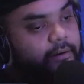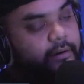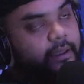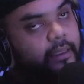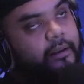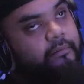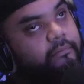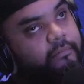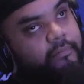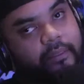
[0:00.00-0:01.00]

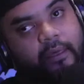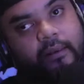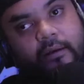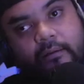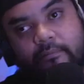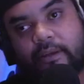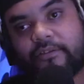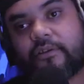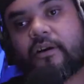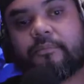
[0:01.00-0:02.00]
and then he
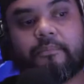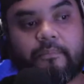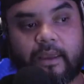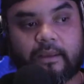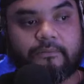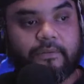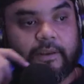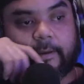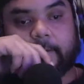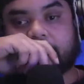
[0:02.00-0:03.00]
started making
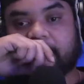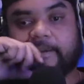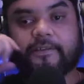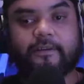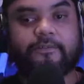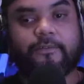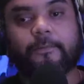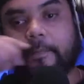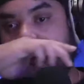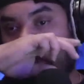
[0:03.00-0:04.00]
videos as a
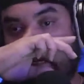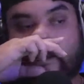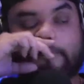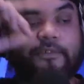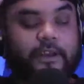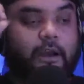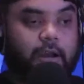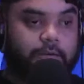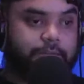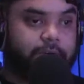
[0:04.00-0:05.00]
filmmaker, like a
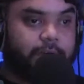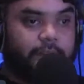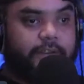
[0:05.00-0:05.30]
videographer.